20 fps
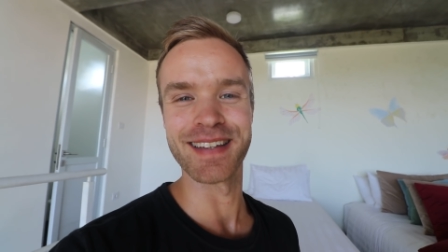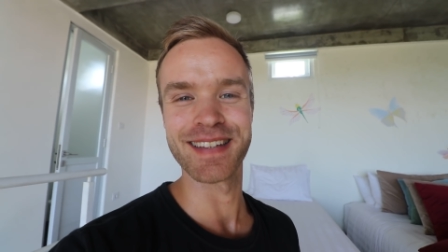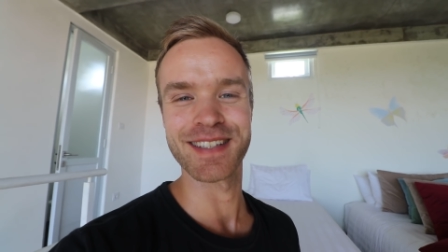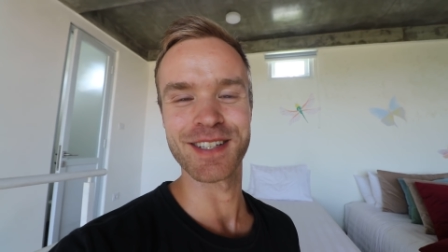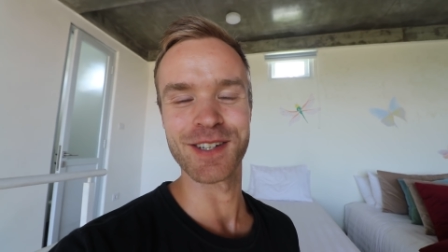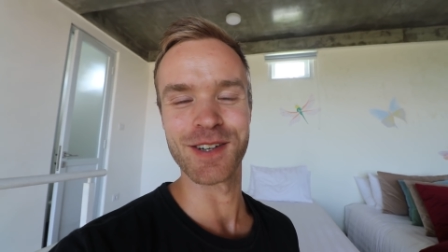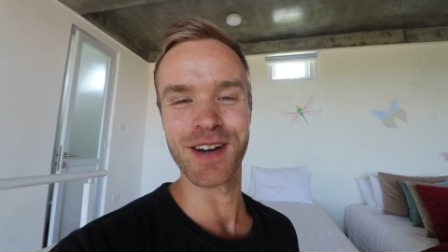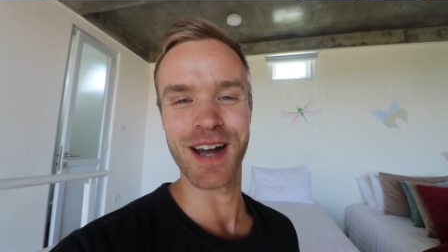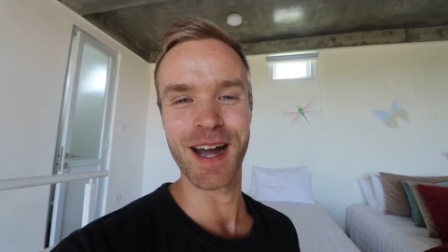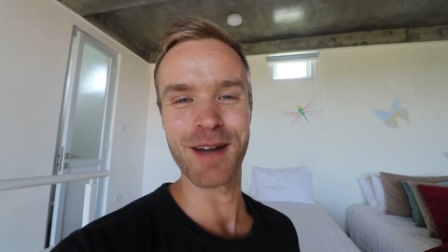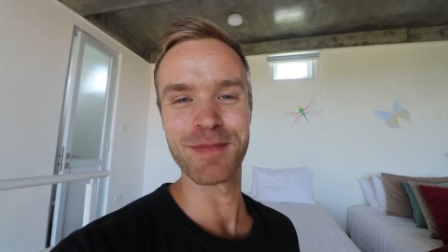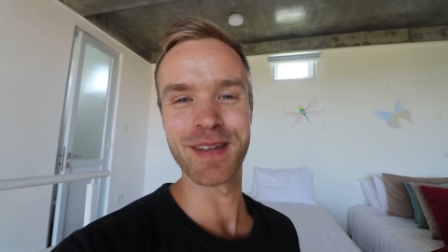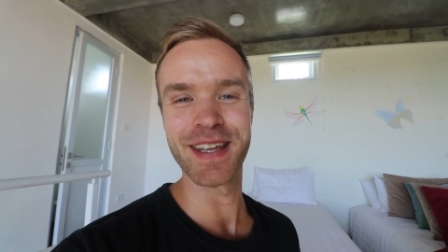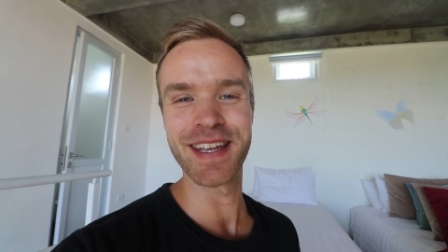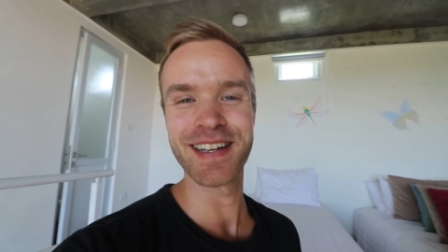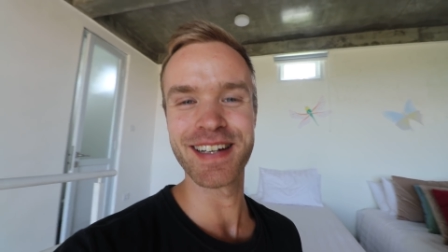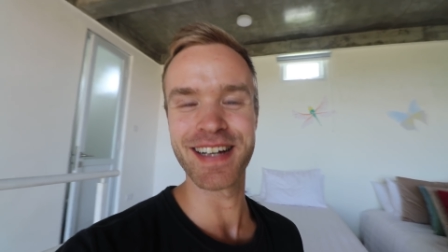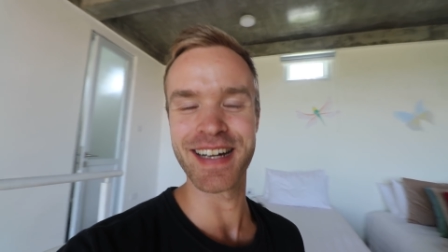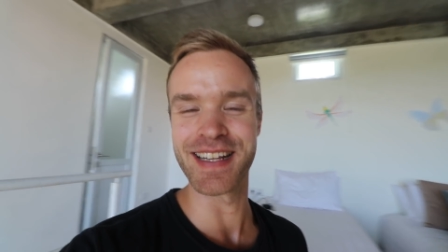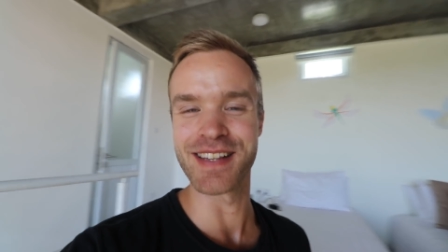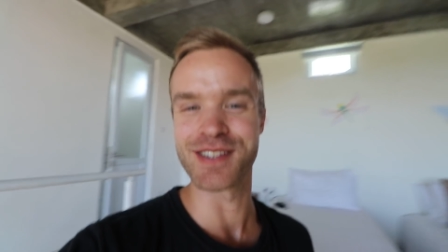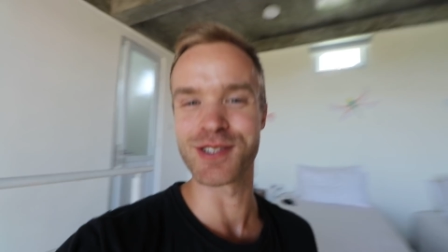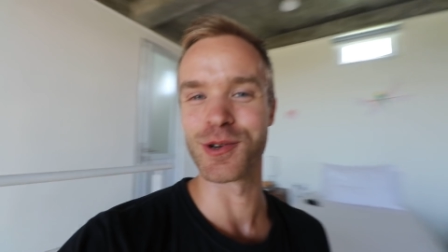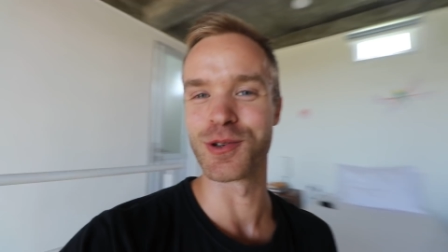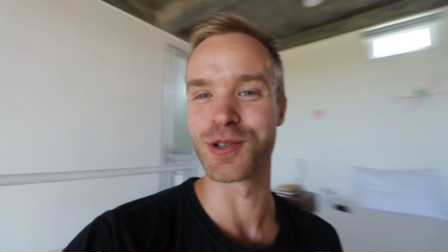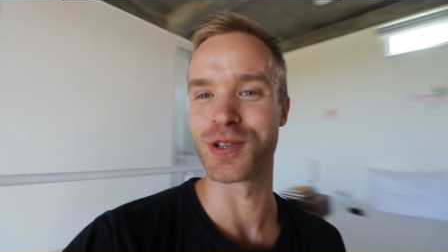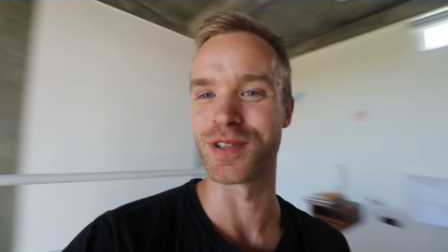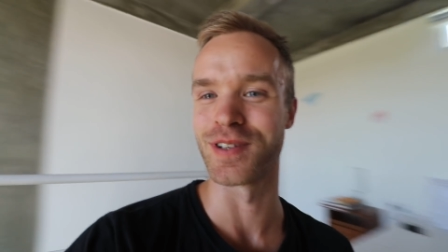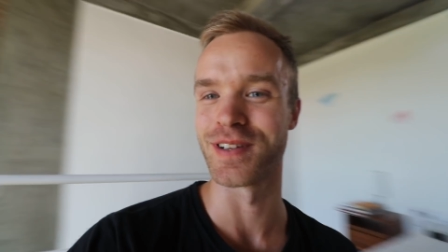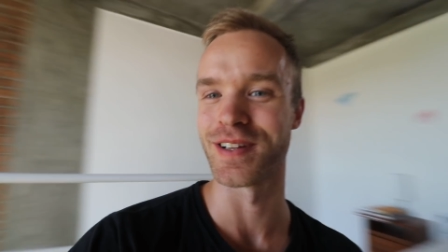So I'm here in
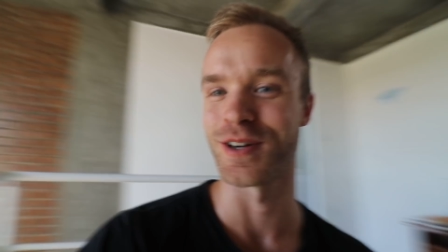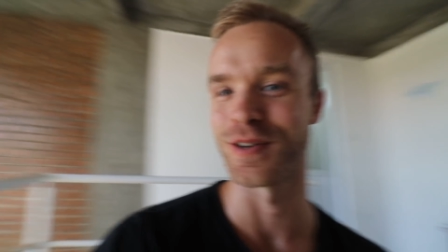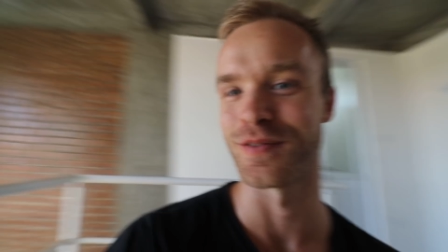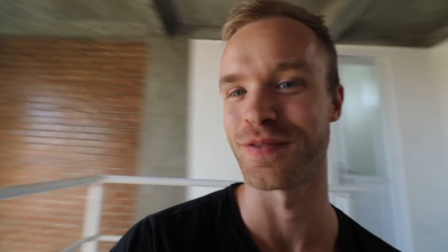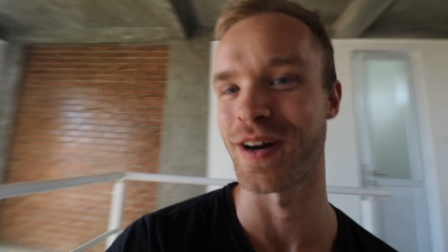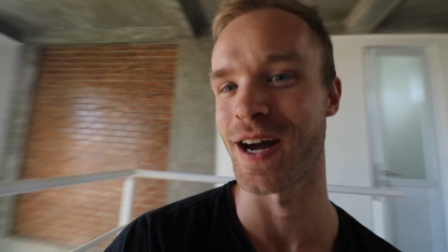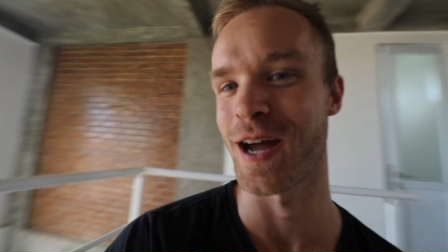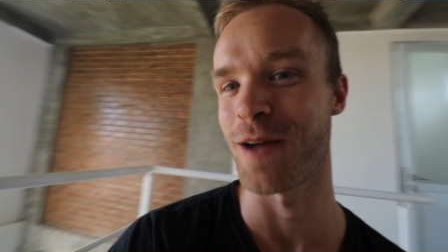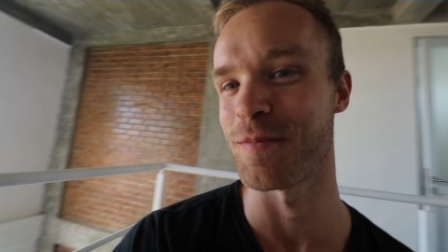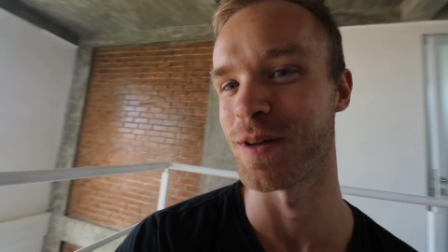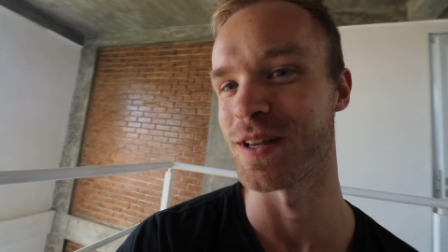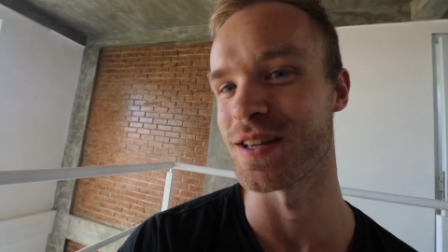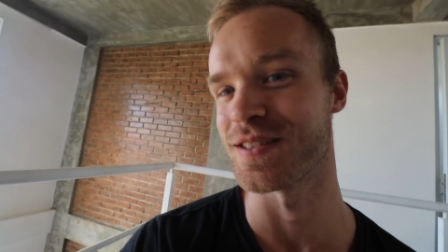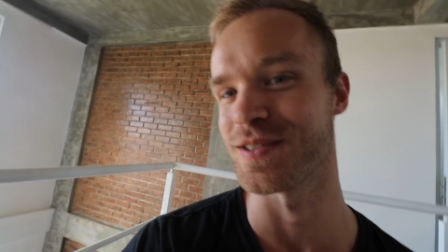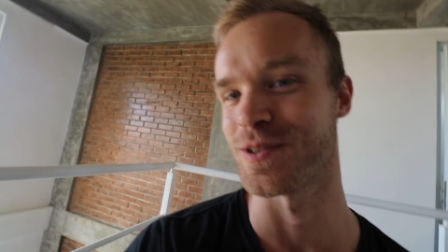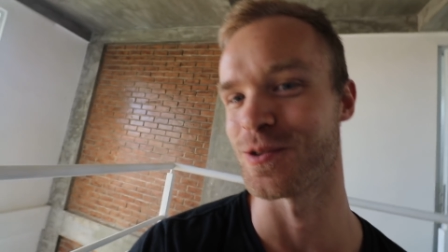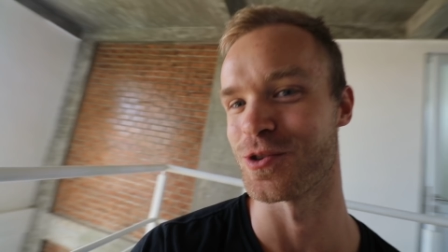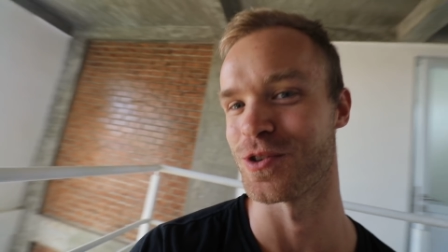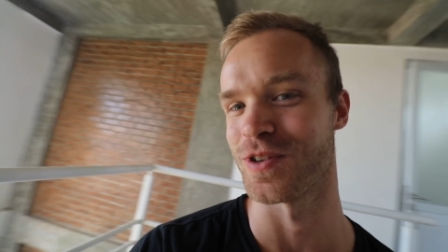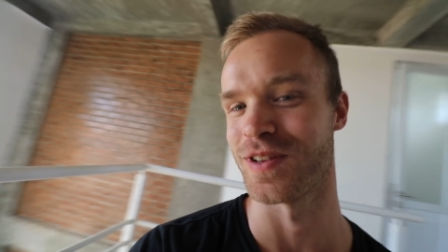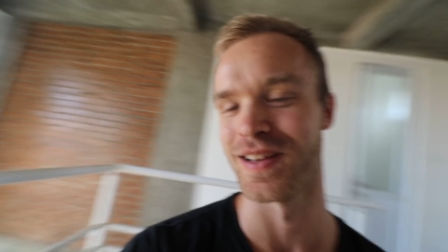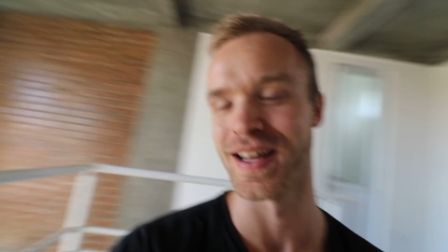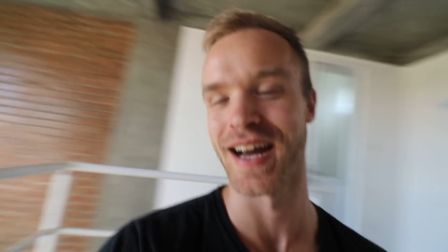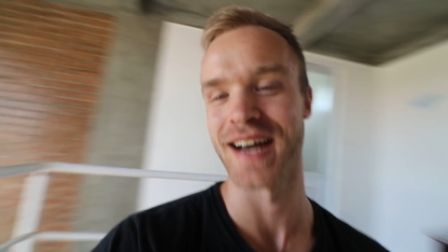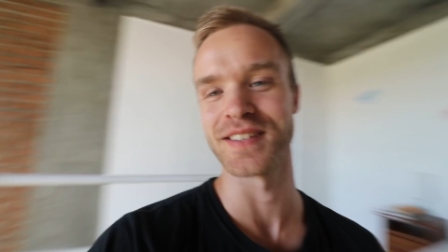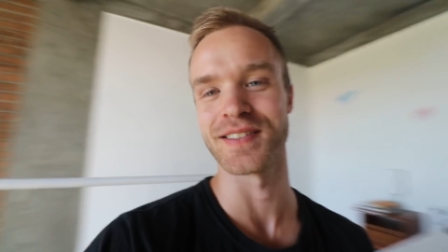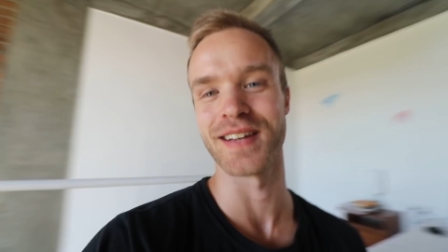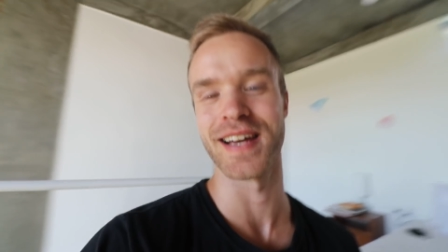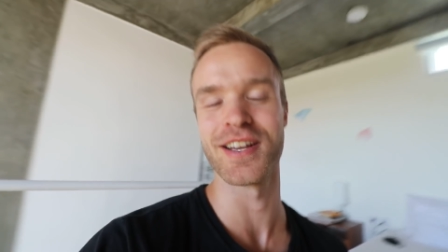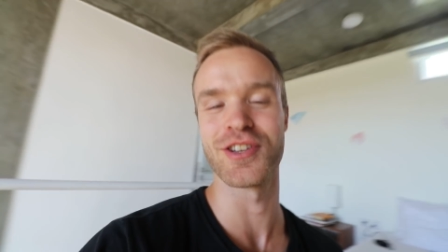social confinement, social
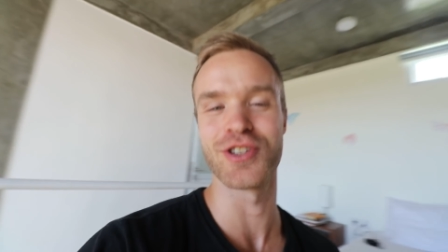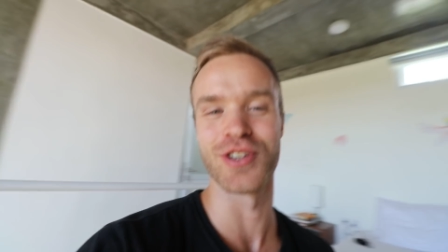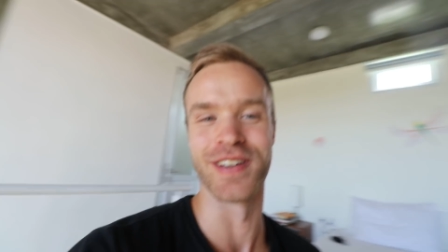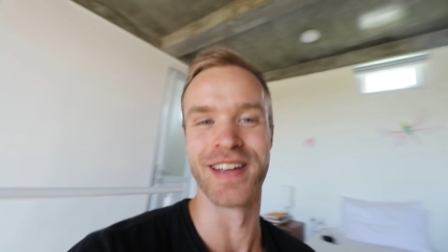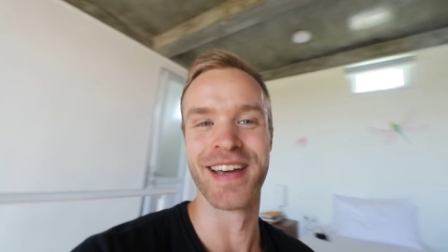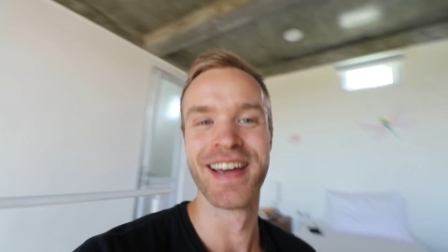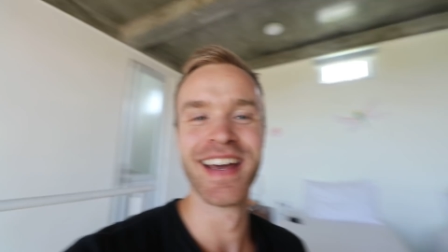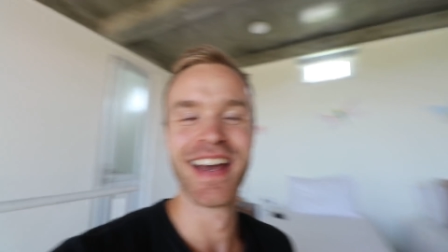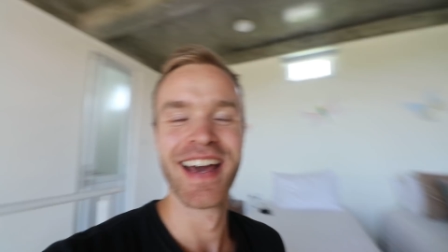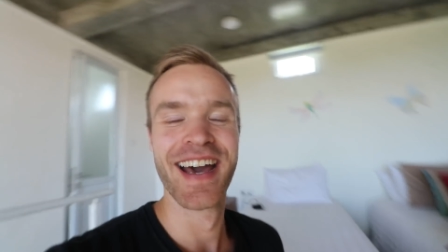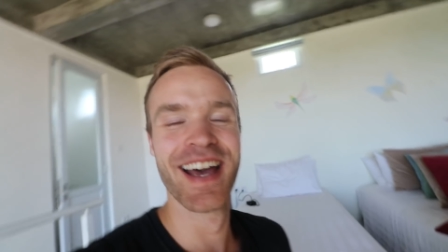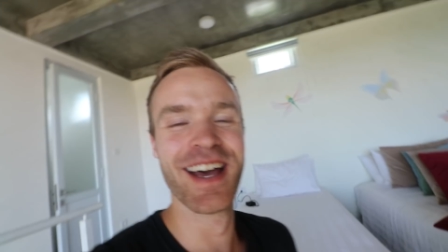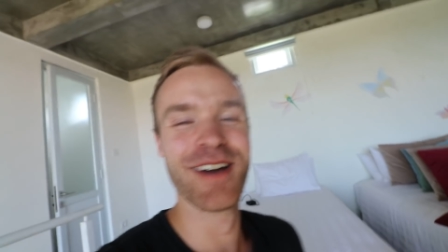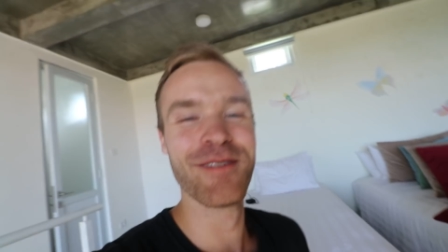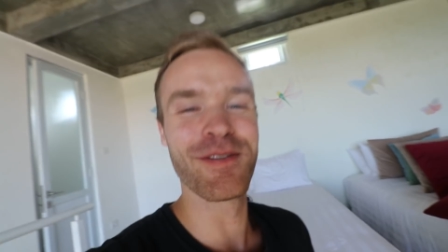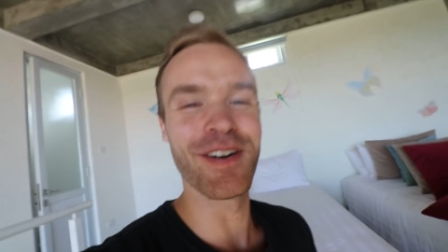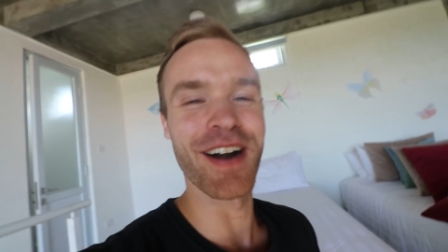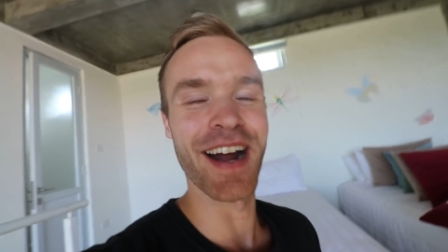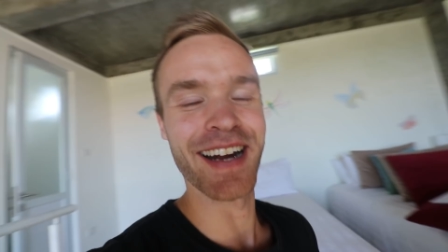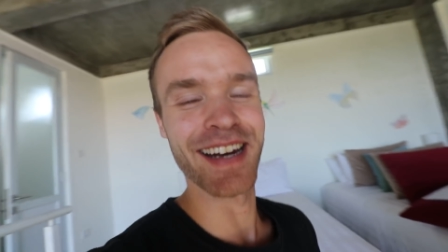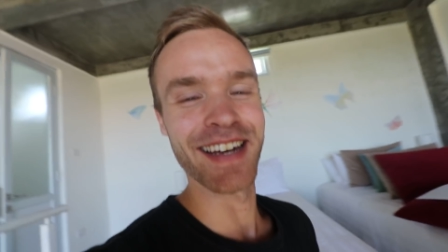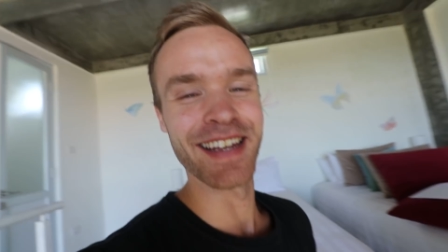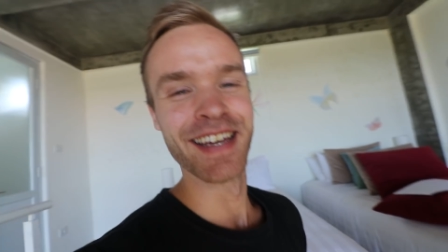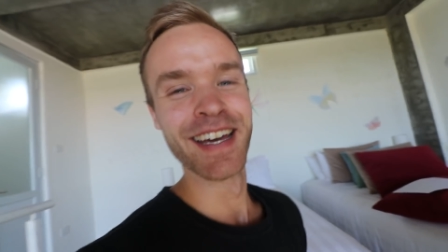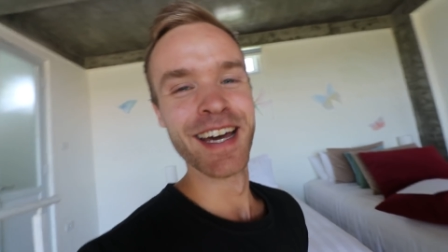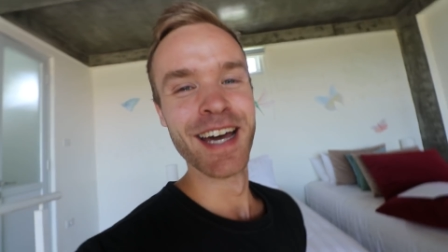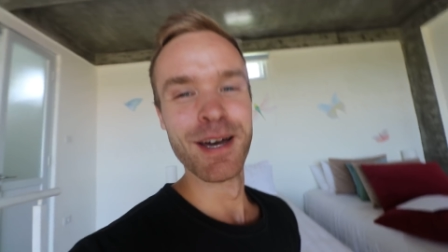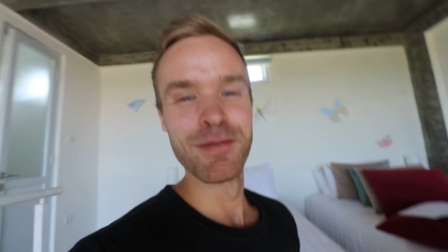isolation, frankly,